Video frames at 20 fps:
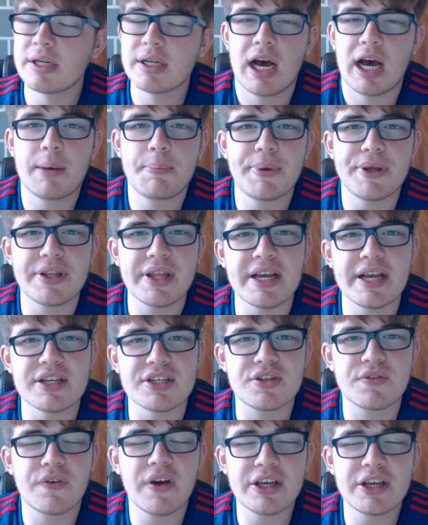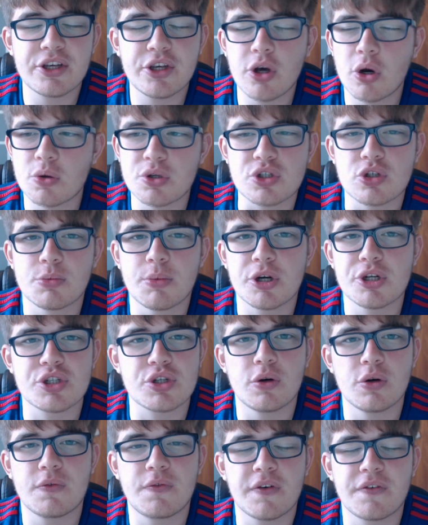Happy days. Thank you all so much
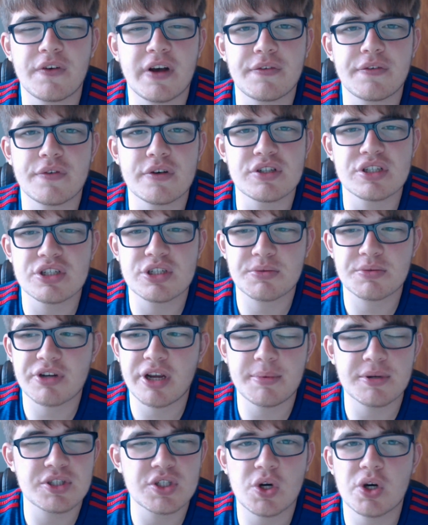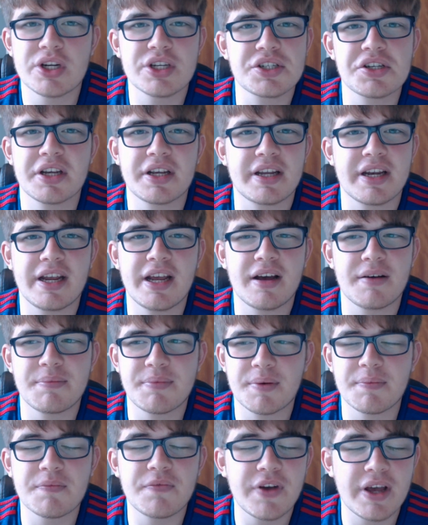though for 5,000 subscribers. Honestly, great. I'm,
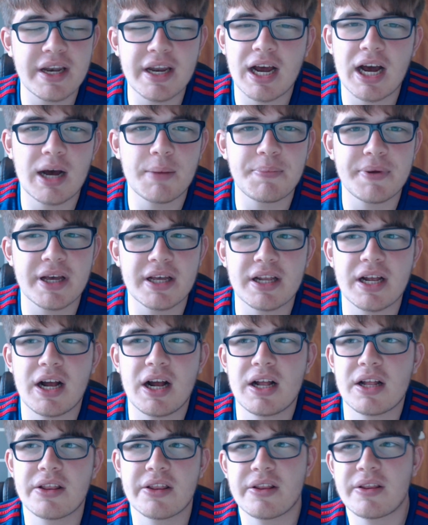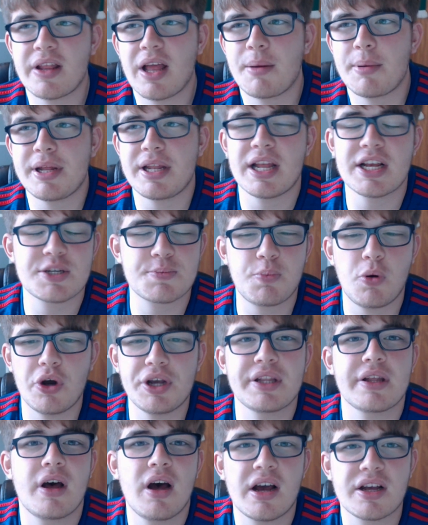I'm very happy. I, I, mean, this
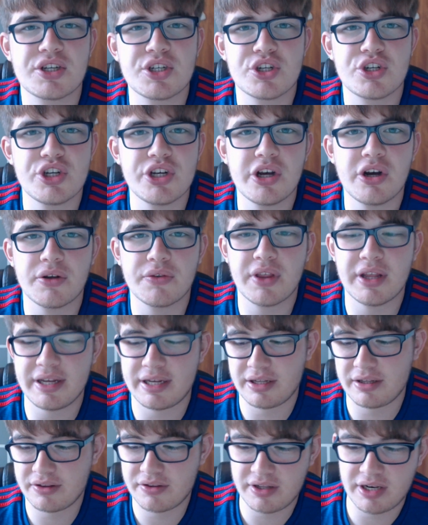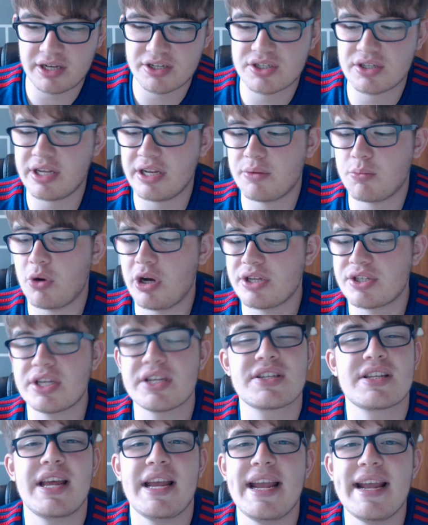point last year, like to this day, what is it?
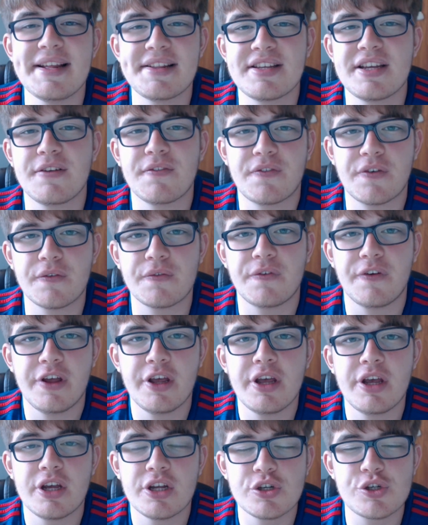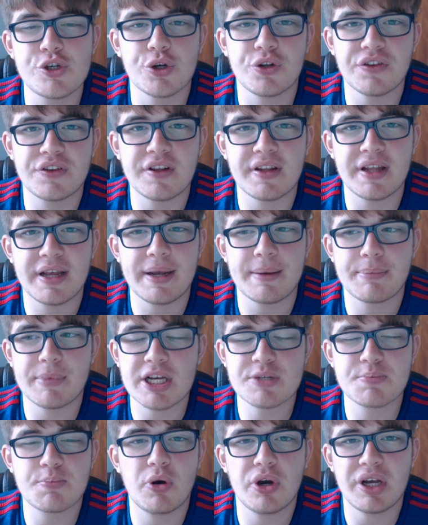It's the 18th of June today.
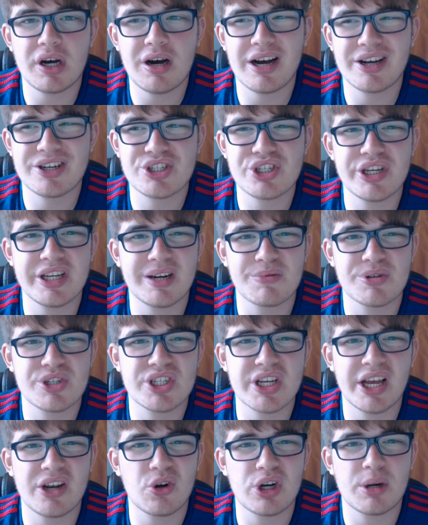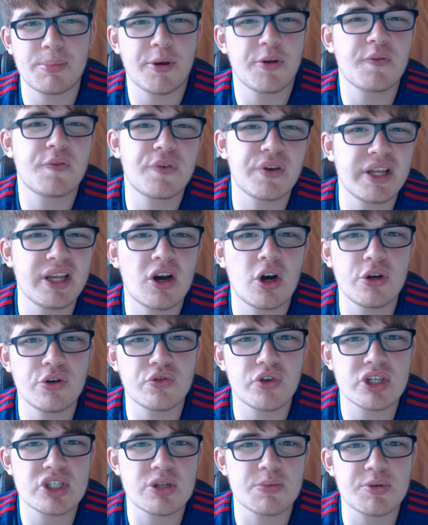This point last year, I was sitting on about
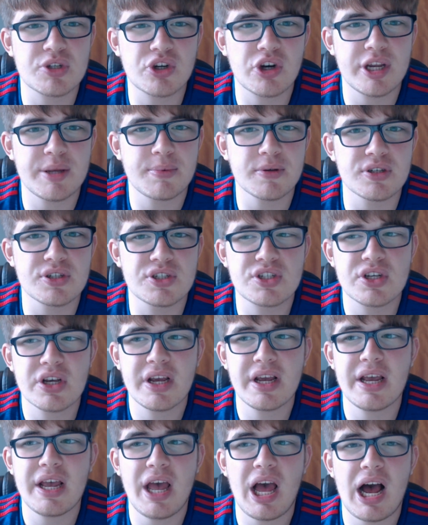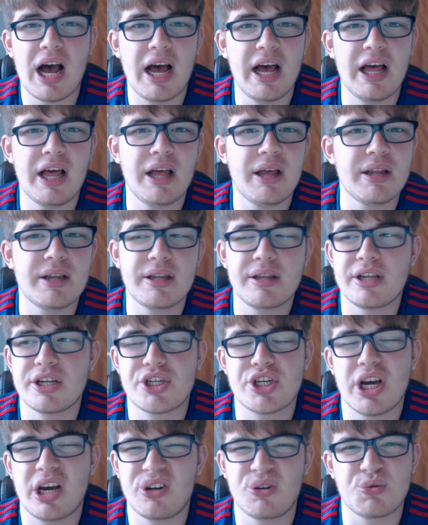300 subscribers, uh, and the
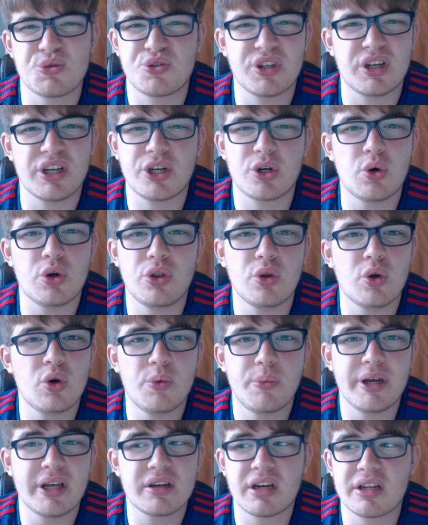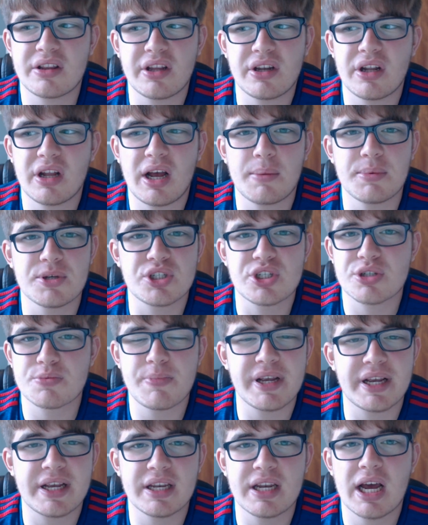channel was really going nowhere. I didn't. I was just
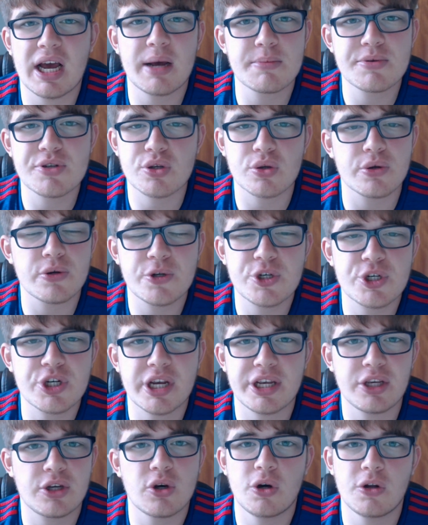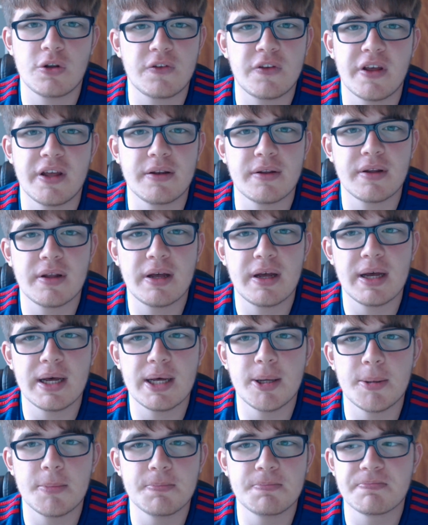making absolute shite content,
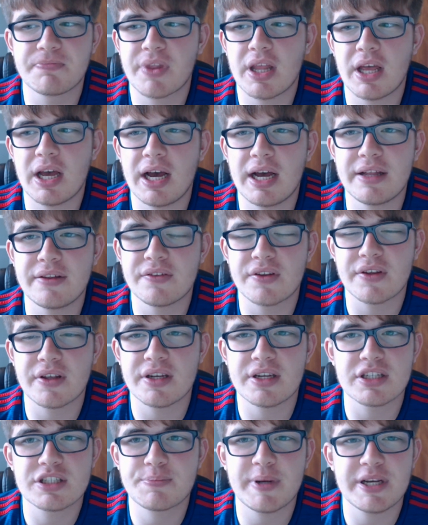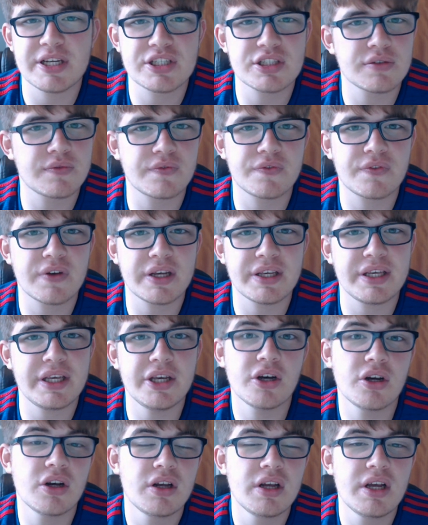um, and in the space of a
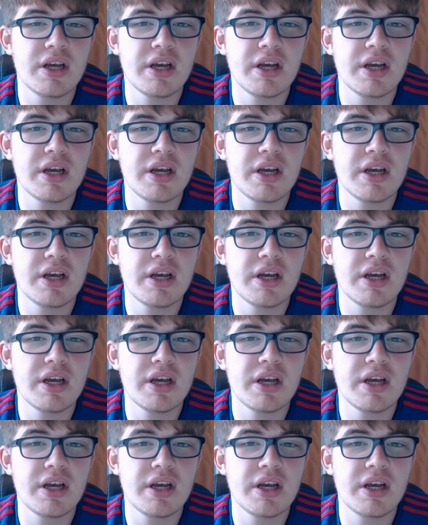year